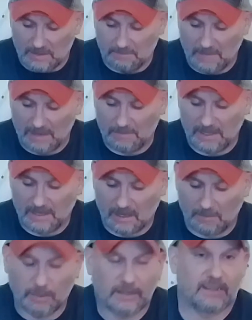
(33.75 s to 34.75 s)
maybe
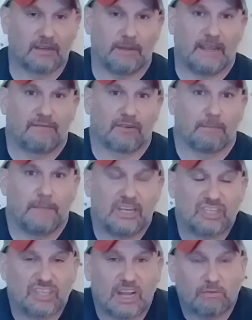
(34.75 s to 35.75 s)
put a little
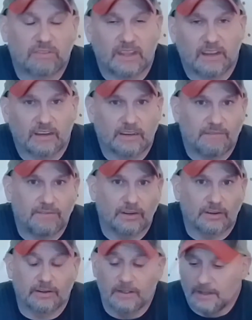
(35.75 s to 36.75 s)
information out there if
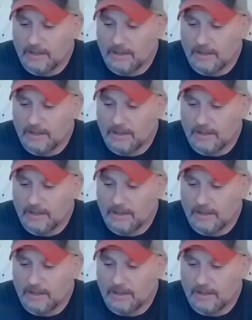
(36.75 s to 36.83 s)
you